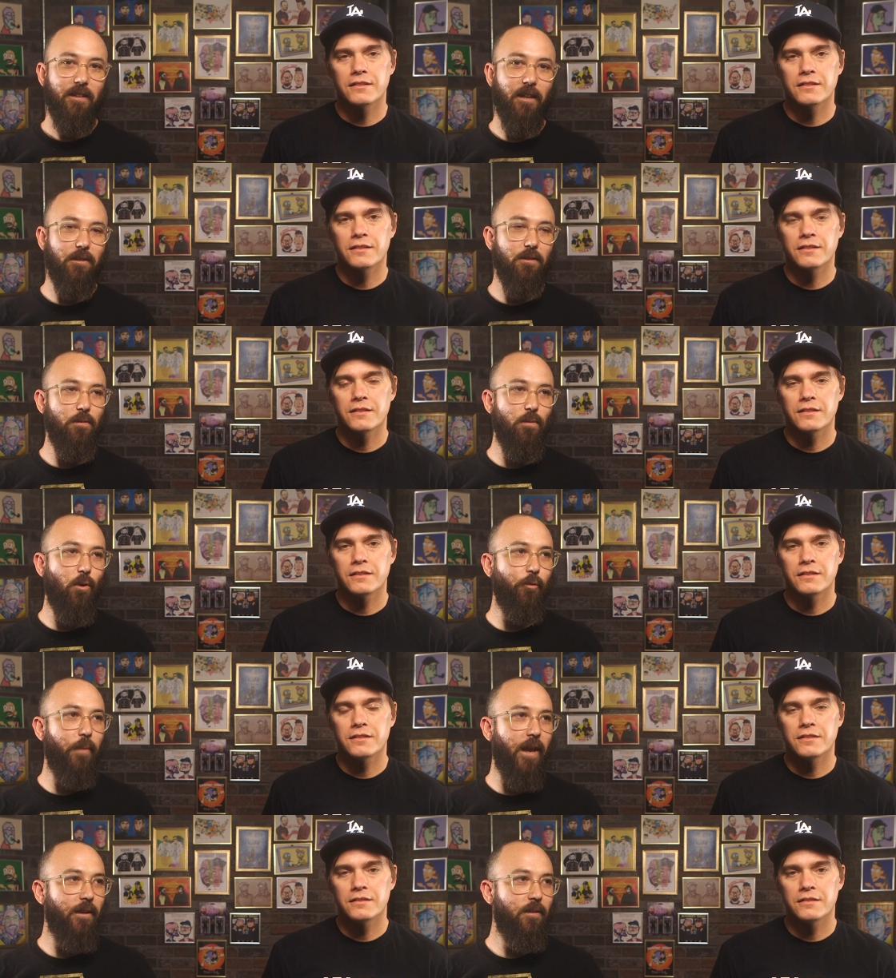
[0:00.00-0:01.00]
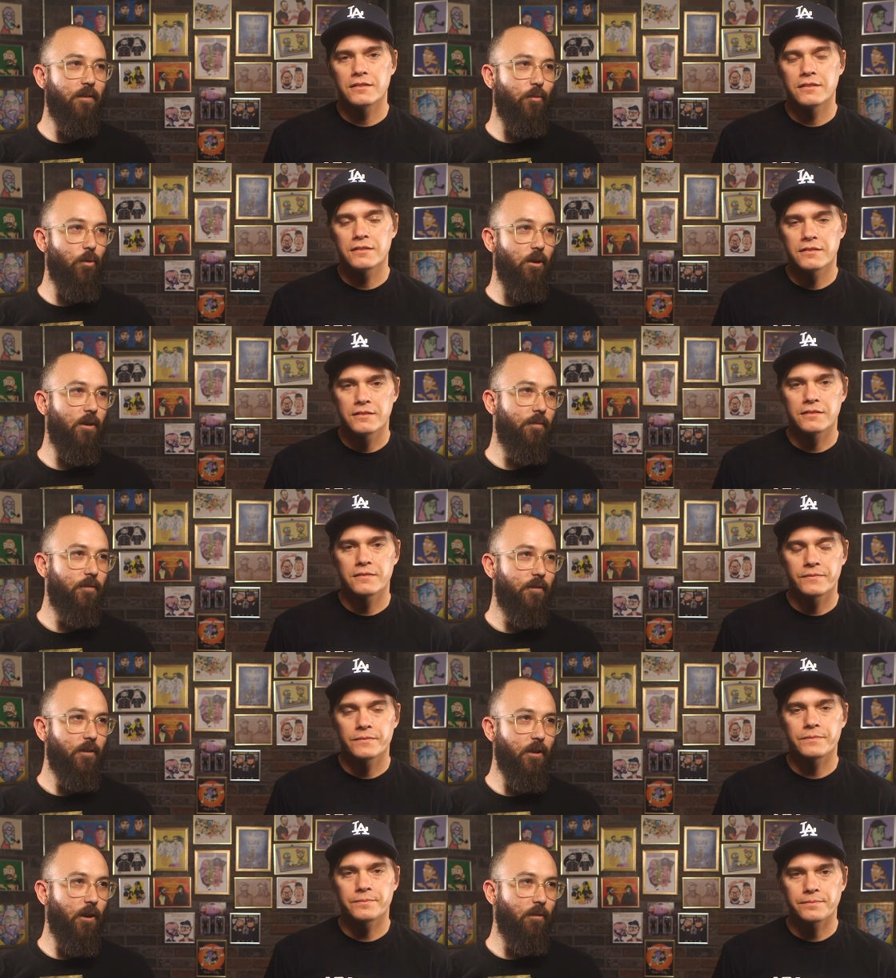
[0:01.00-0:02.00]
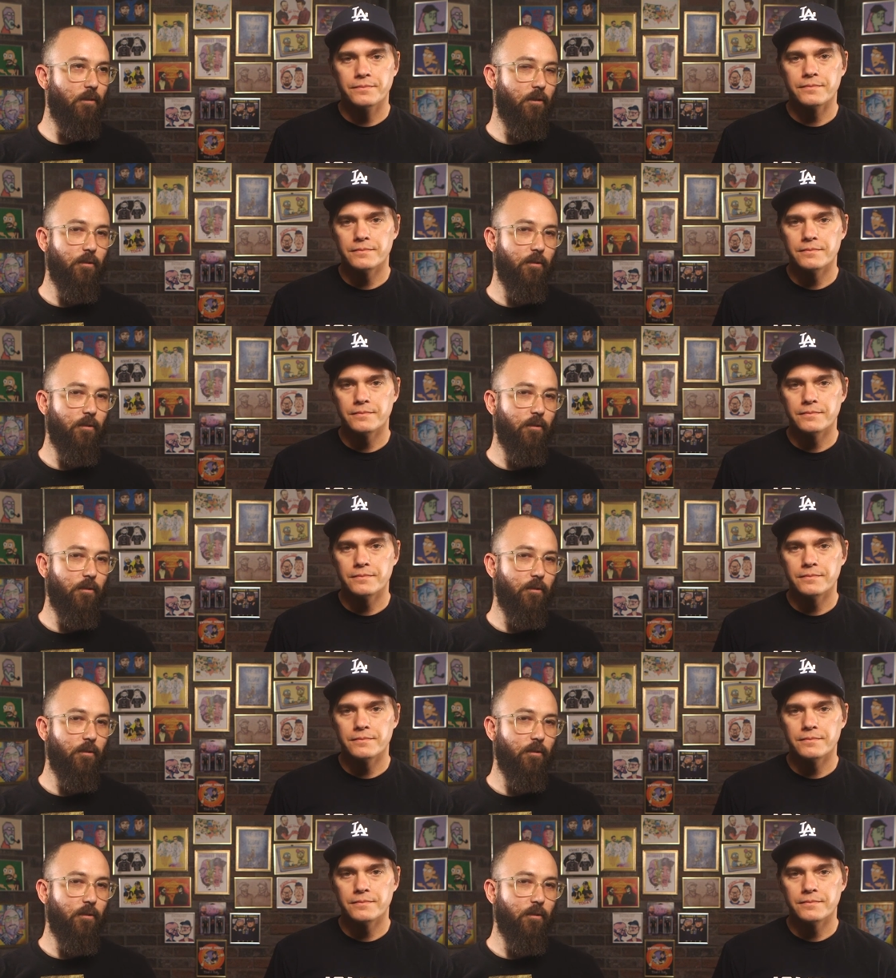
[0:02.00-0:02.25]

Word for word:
Speaker 1: Yeah, two old men who were, you know,